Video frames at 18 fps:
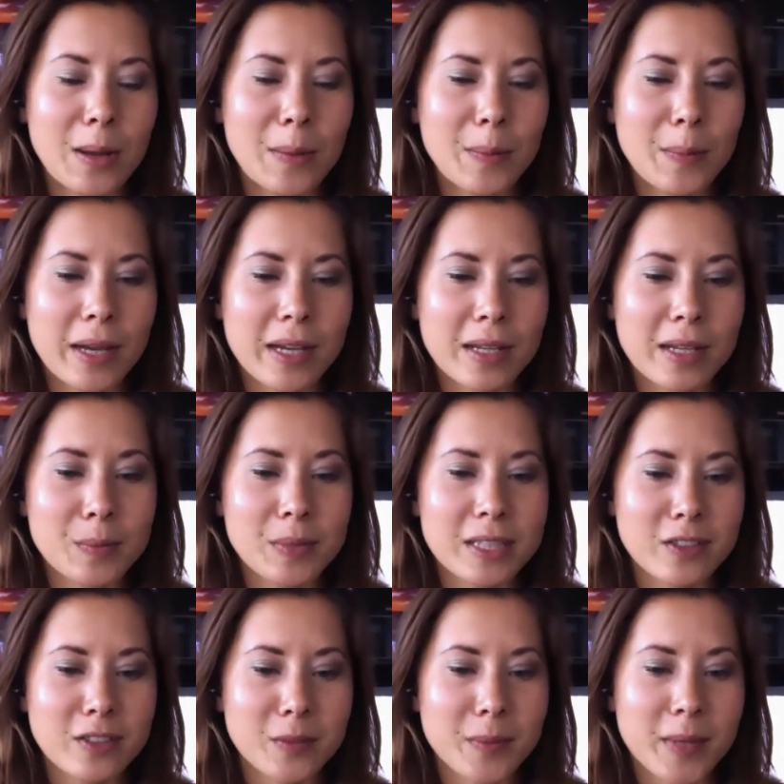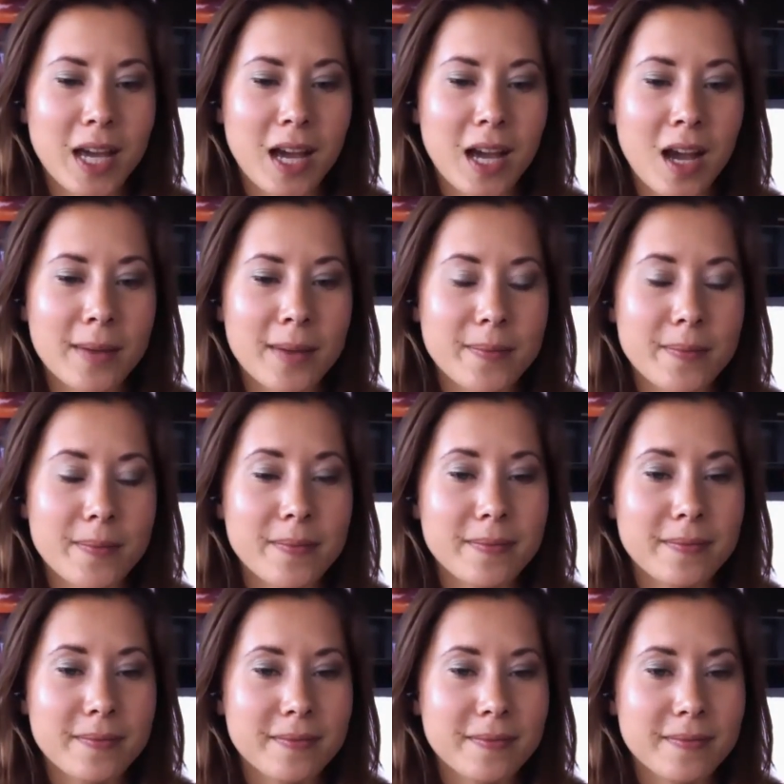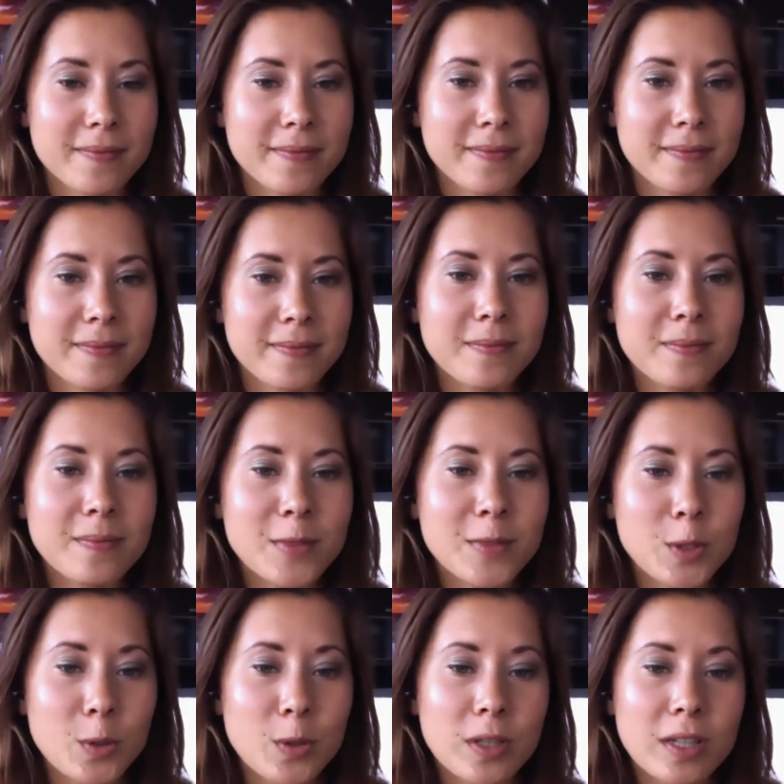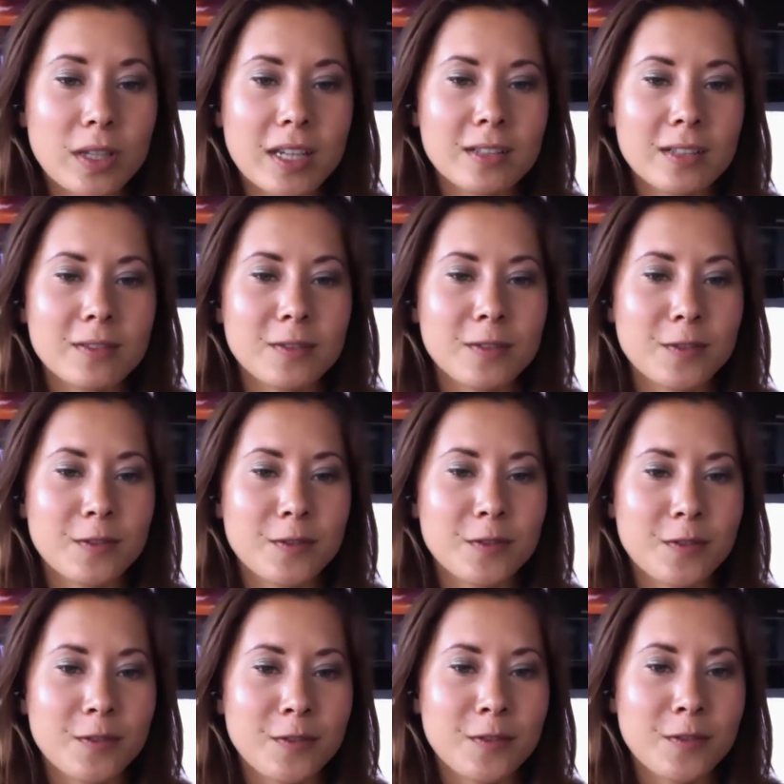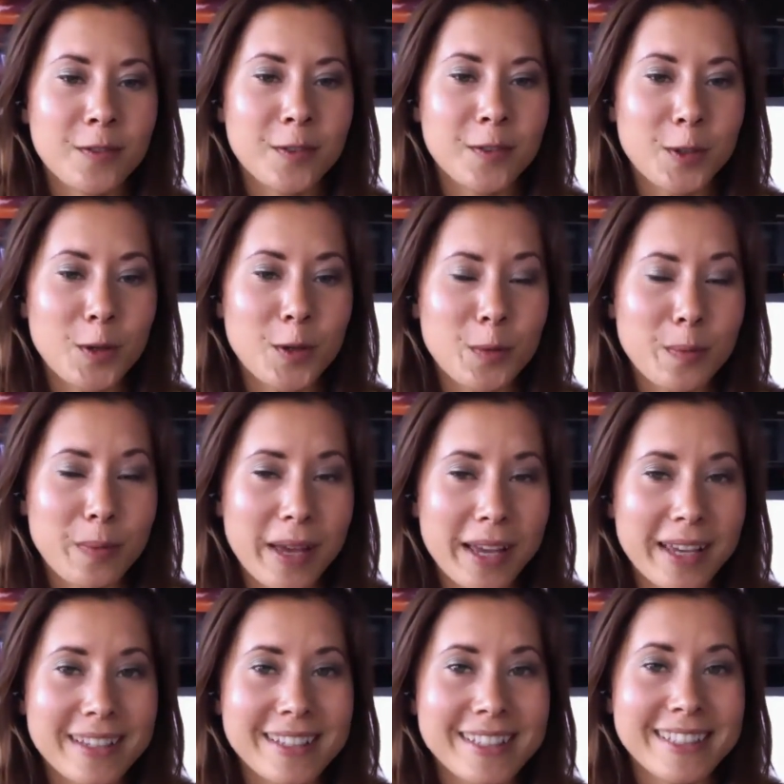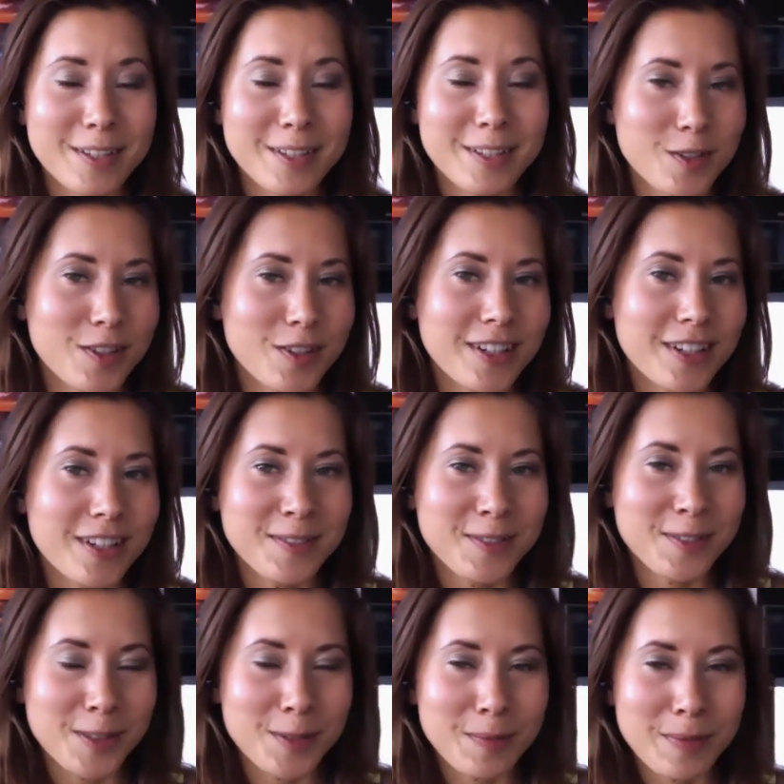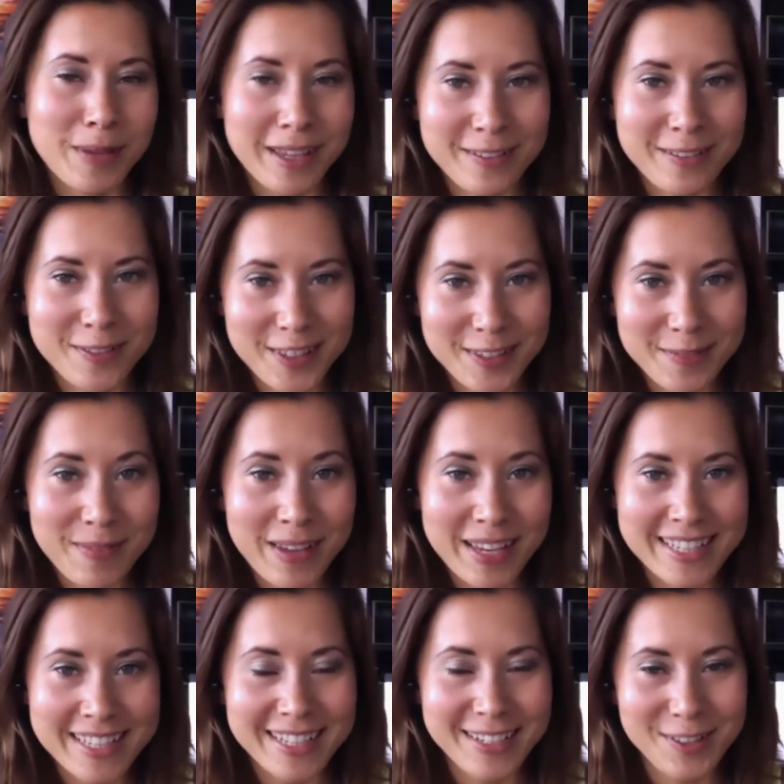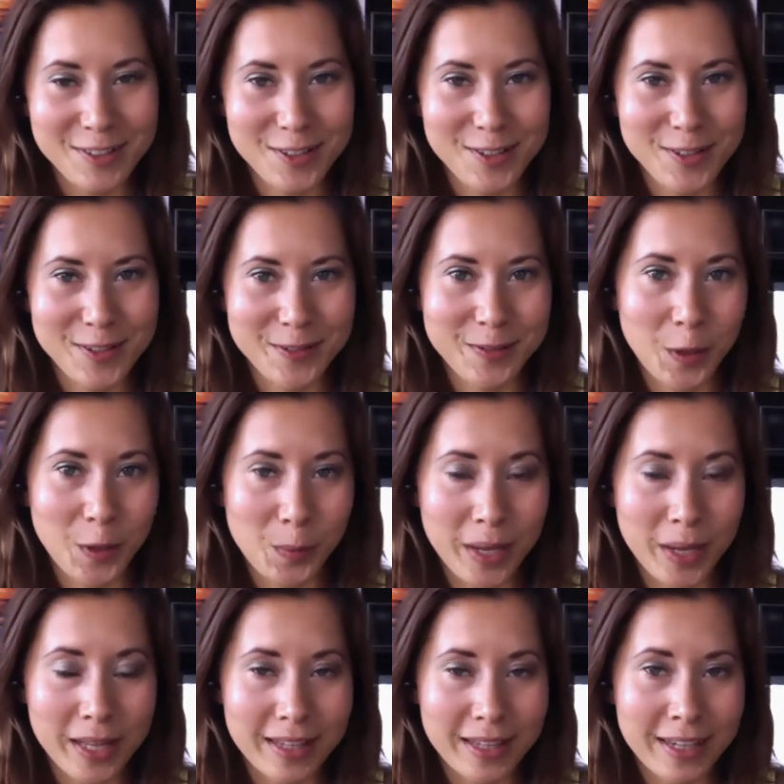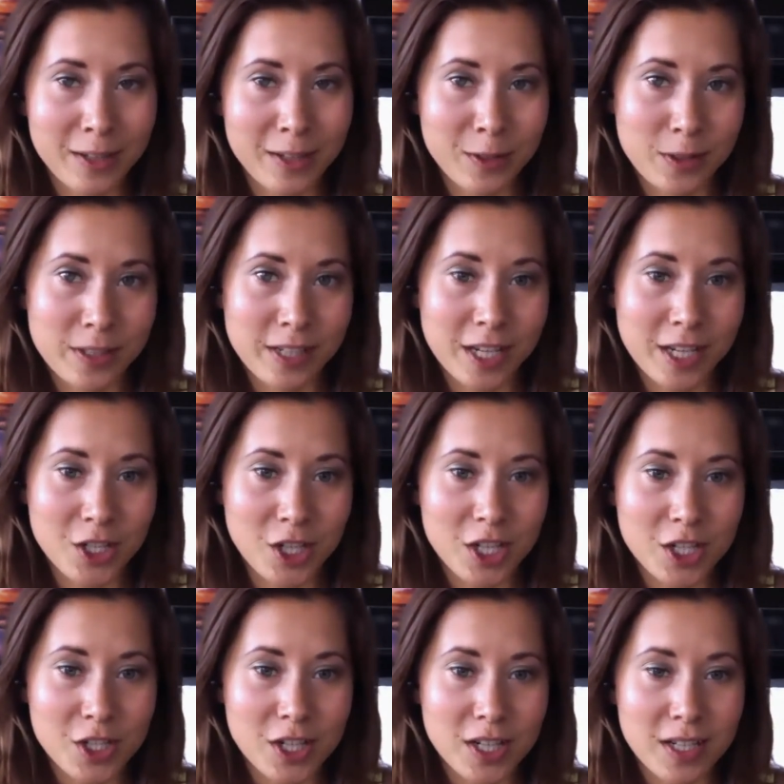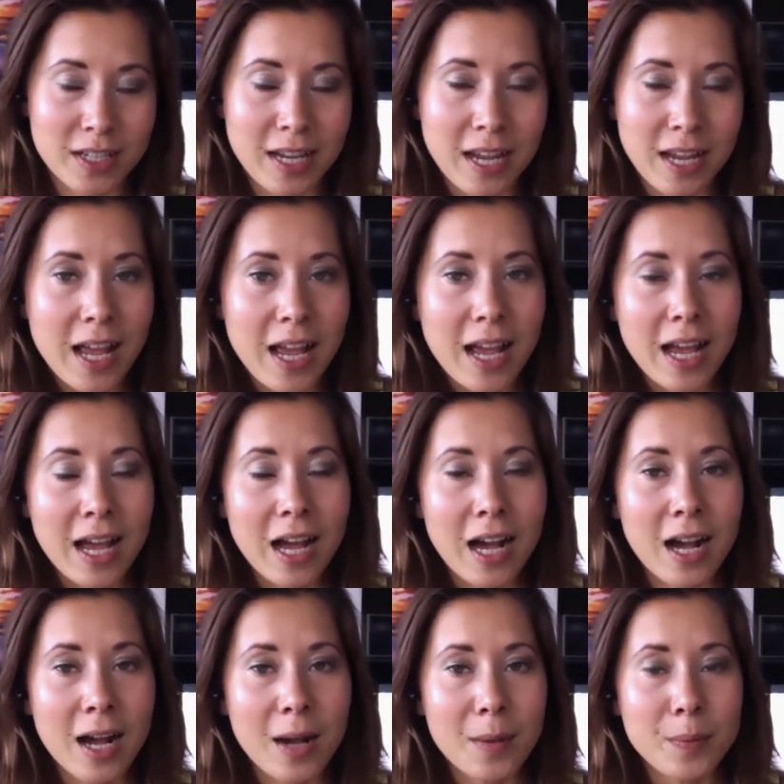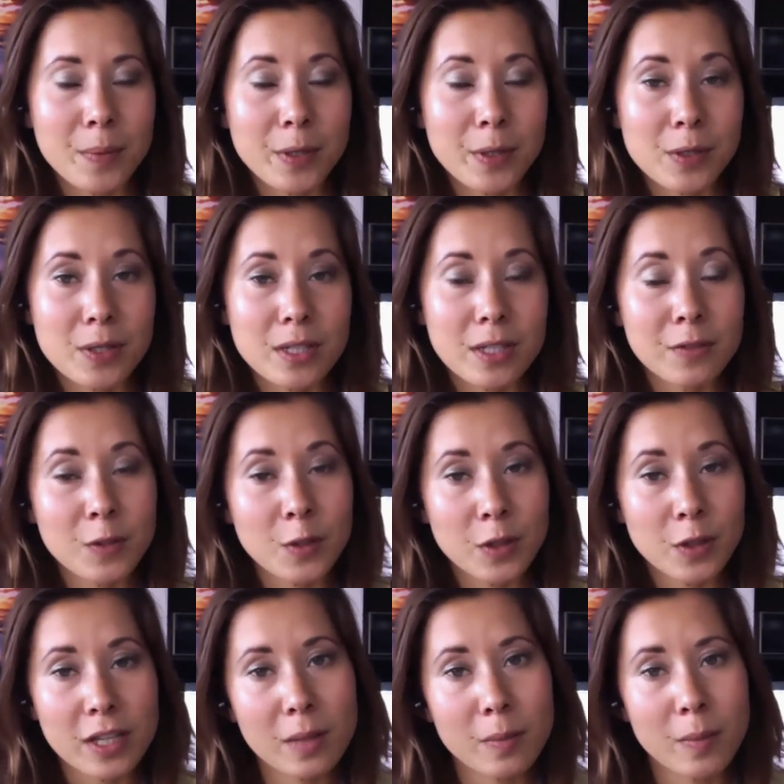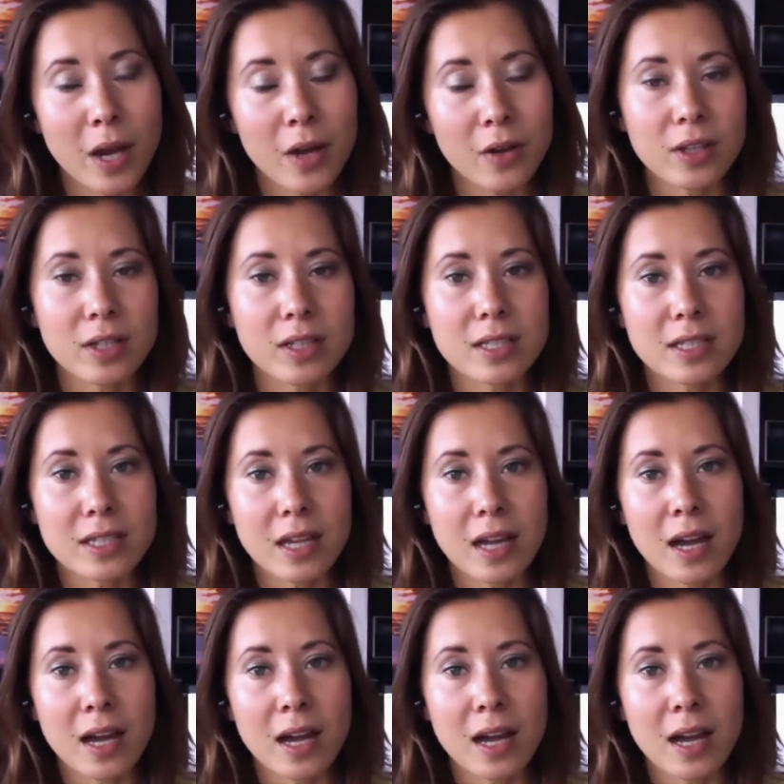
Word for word: But believe me, I'm doing it for your best interest, for the best interest of your belly and your digestion. Because if you think about it,